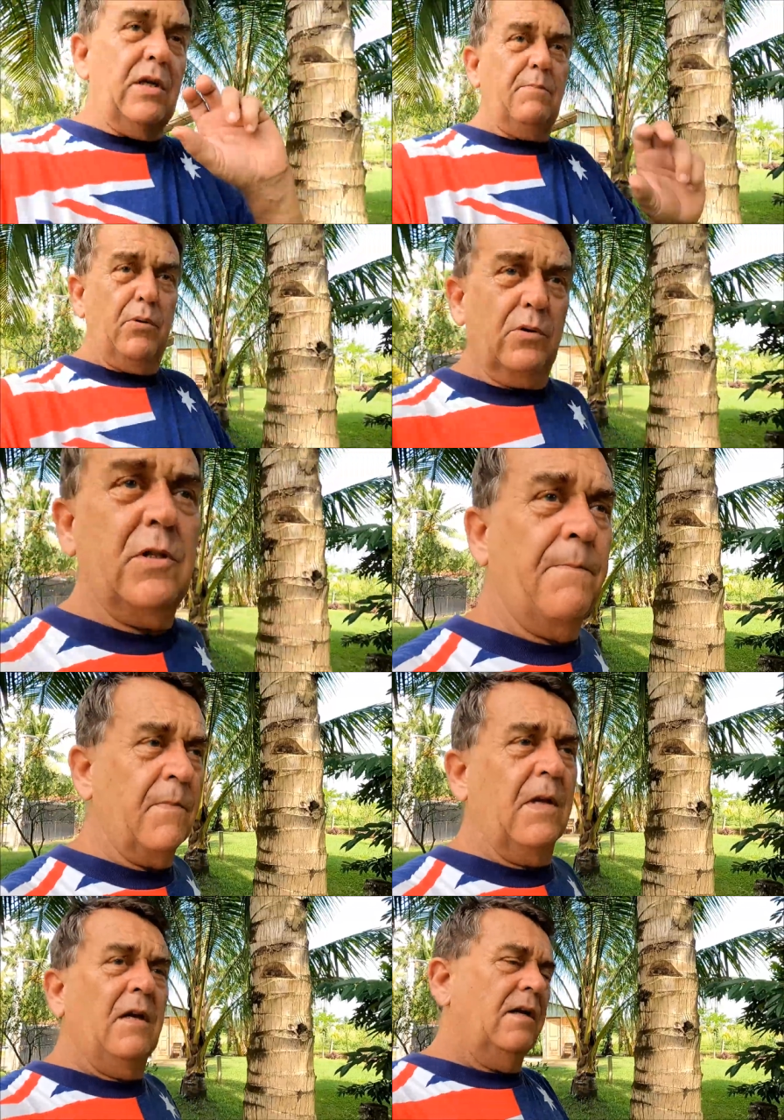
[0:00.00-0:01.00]
drinky poos
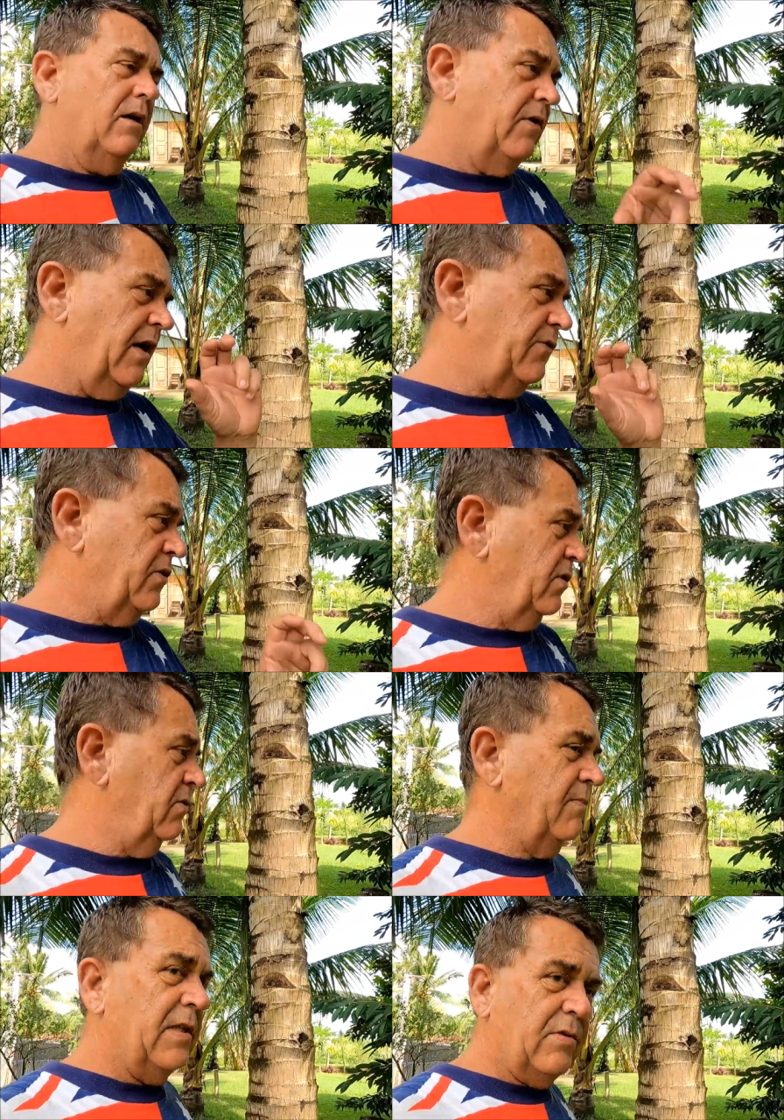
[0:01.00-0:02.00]
of an
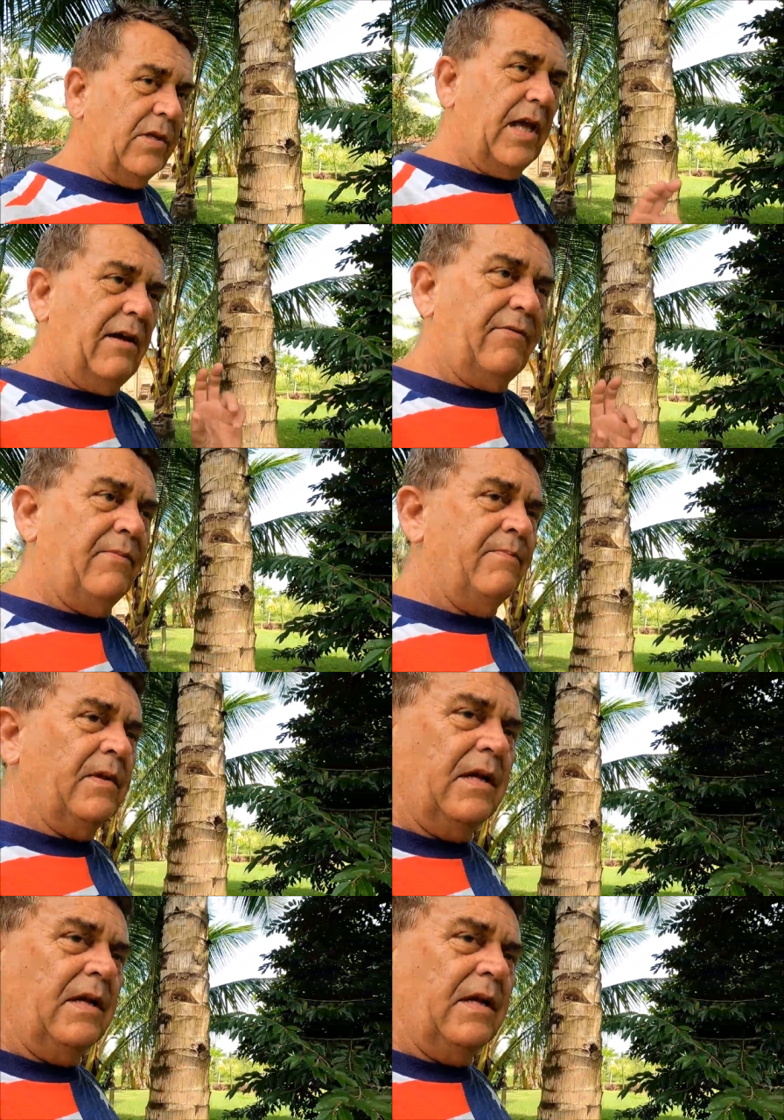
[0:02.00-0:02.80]
afternoon. That's what they have.